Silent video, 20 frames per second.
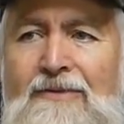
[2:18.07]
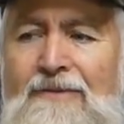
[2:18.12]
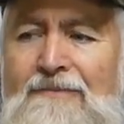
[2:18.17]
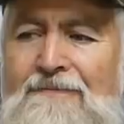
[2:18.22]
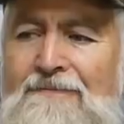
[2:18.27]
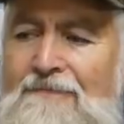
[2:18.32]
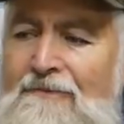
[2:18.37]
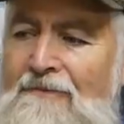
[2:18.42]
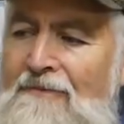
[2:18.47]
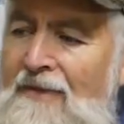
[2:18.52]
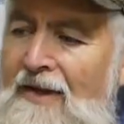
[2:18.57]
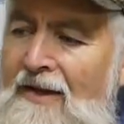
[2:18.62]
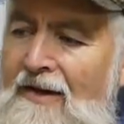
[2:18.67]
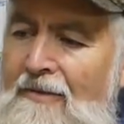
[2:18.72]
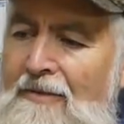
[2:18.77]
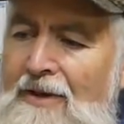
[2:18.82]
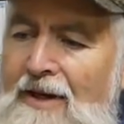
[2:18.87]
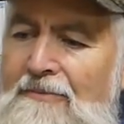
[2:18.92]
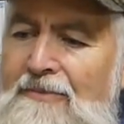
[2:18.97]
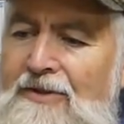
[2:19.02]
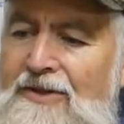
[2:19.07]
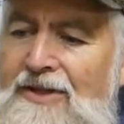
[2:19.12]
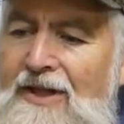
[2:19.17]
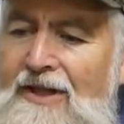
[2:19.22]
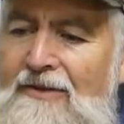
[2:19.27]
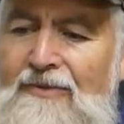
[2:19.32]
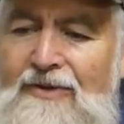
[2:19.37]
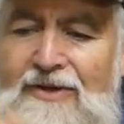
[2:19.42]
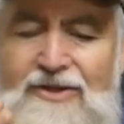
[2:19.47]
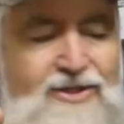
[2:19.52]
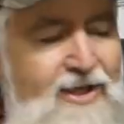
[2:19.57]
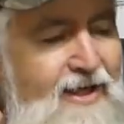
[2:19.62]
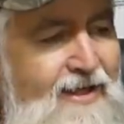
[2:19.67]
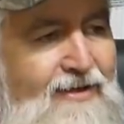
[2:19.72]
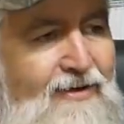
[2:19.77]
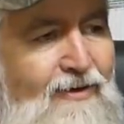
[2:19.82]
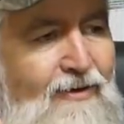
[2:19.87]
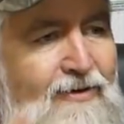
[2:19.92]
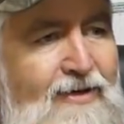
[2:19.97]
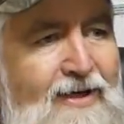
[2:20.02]
Well, I've been up the shed with the
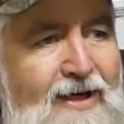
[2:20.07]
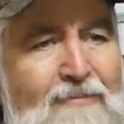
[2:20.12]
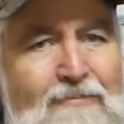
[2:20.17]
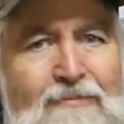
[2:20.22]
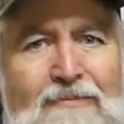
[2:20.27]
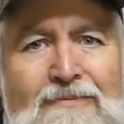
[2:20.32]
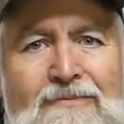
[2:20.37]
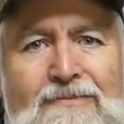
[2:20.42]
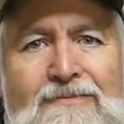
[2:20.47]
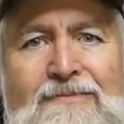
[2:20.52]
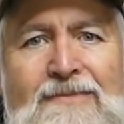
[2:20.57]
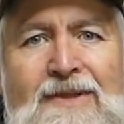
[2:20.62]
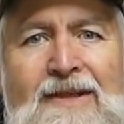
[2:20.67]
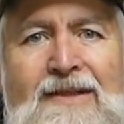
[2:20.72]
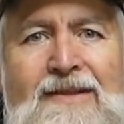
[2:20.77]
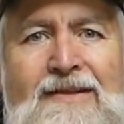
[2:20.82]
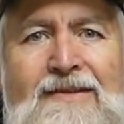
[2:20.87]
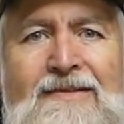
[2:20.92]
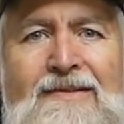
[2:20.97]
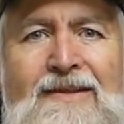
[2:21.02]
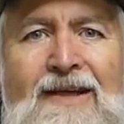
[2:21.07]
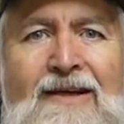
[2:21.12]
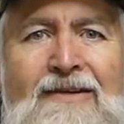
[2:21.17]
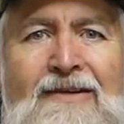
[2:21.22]
shed locked up and